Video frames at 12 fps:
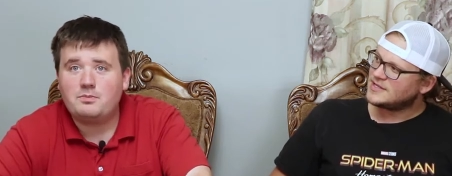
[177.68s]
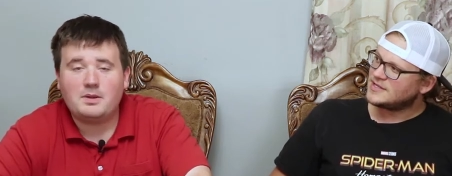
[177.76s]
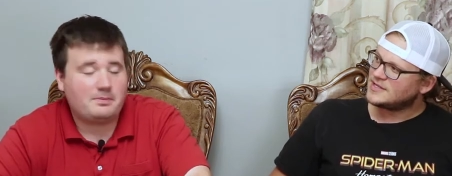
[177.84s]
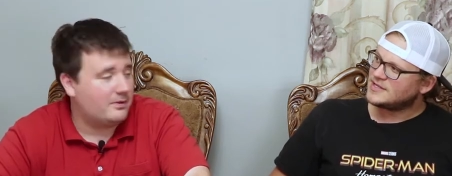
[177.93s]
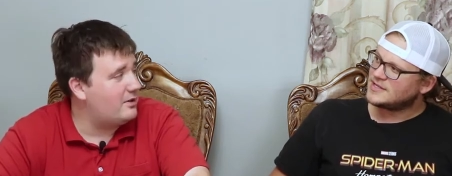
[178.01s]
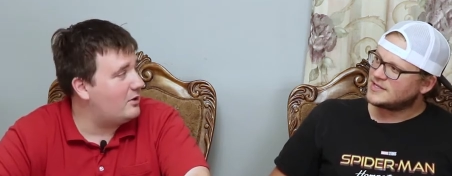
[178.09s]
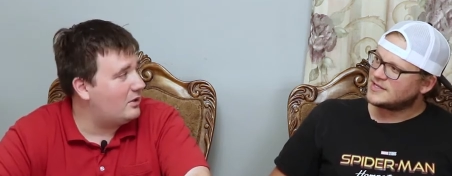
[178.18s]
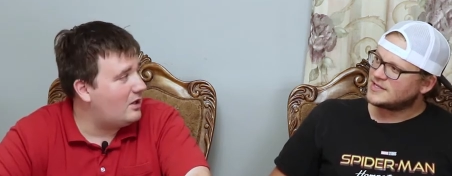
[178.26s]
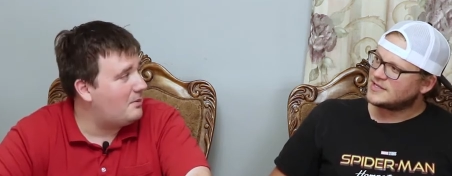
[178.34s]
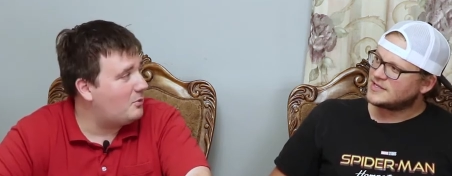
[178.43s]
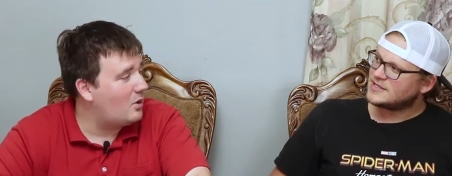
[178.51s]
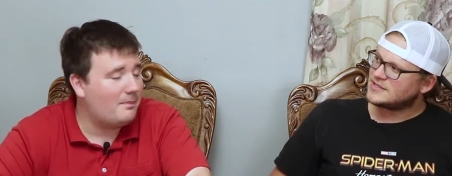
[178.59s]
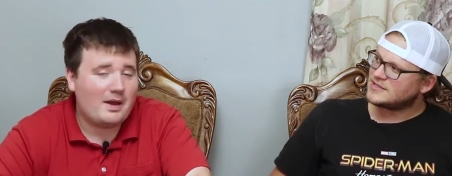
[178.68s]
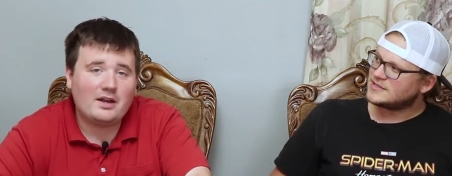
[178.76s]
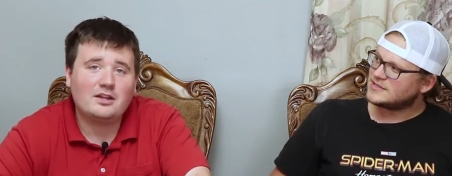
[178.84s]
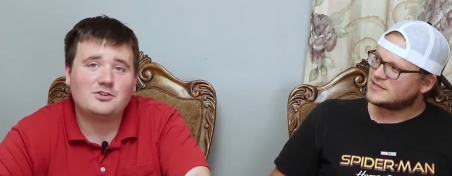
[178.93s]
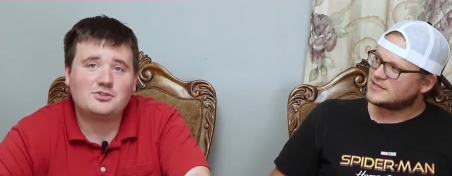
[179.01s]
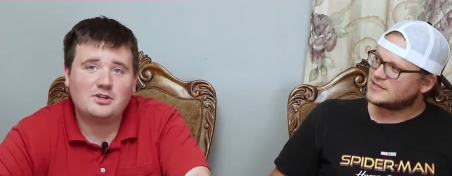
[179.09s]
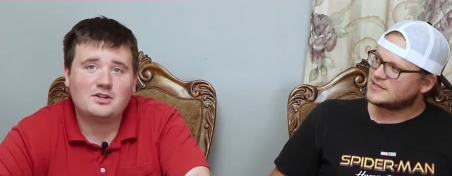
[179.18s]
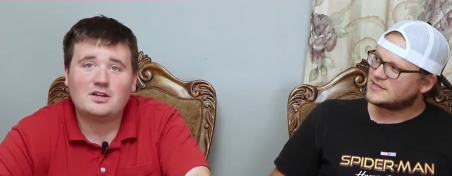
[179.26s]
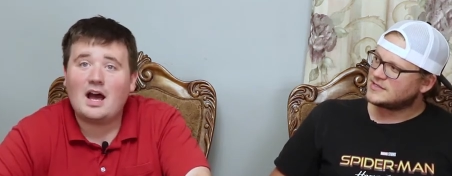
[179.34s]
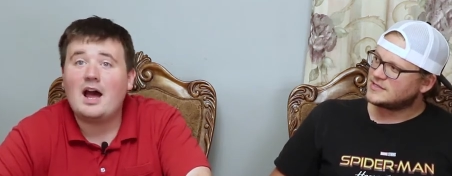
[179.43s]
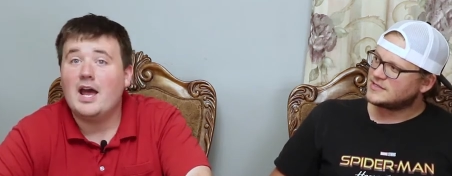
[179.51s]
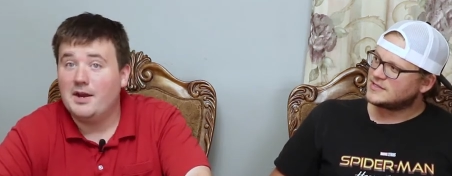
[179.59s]
Speaker 1: people that know a lot more about history than
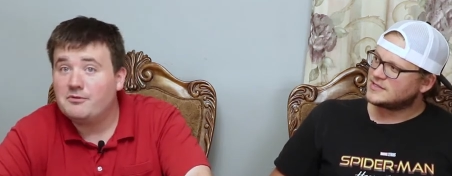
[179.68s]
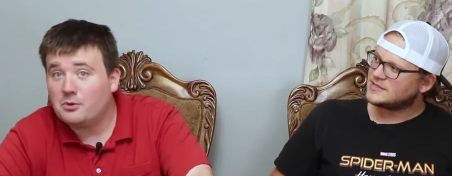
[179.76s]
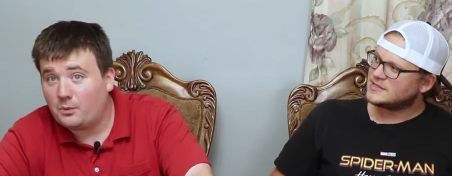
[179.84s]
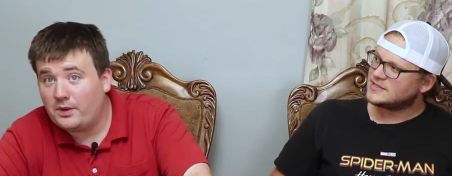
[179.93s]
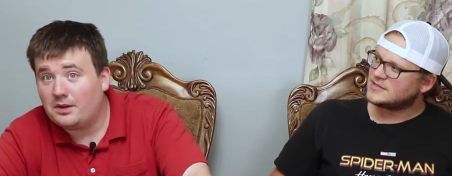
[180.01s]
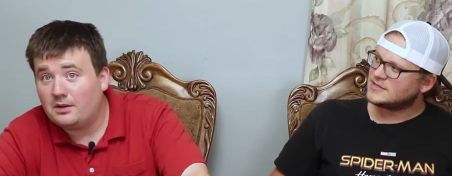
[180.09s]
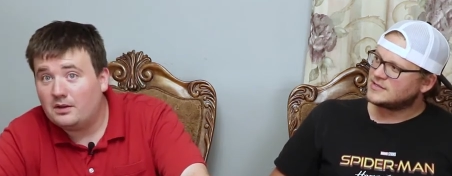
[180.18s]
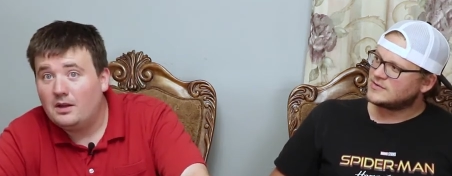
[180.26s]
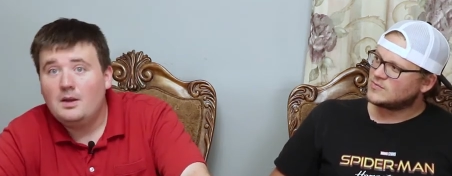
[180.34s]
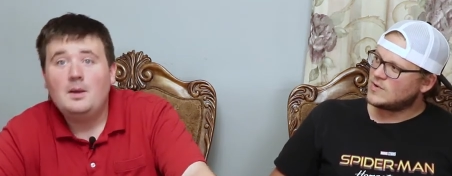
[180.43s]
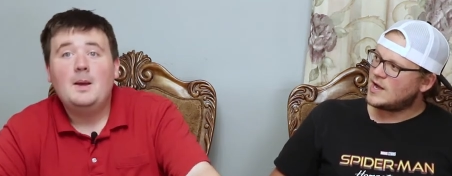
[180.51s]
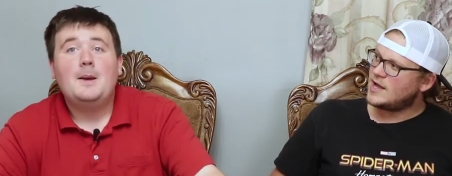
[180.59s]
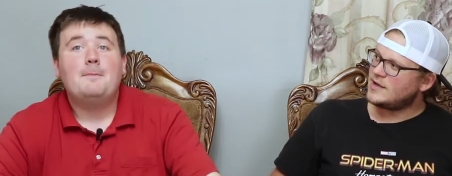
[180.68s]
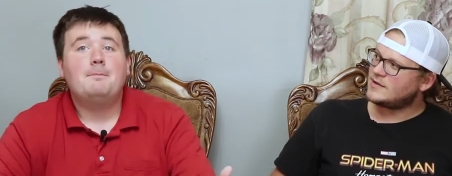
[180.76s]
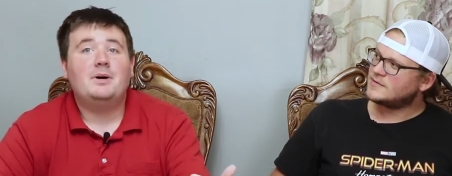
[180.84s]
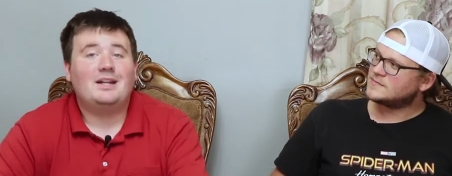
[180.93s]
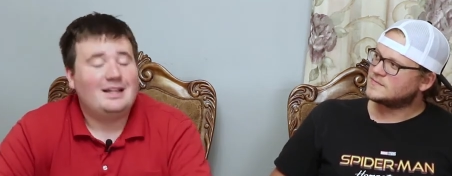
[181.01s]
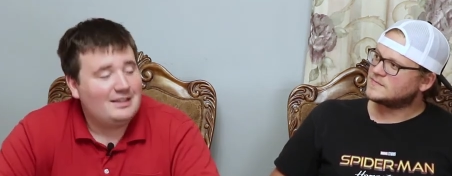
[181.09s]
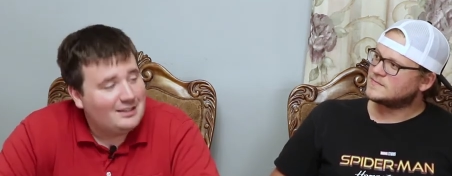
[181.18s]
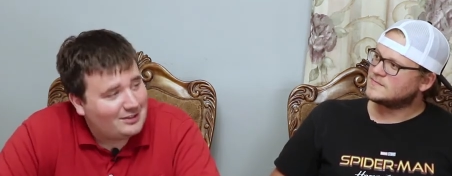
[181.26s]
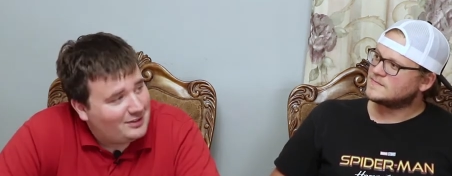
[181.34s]
I ever will. Right. But in this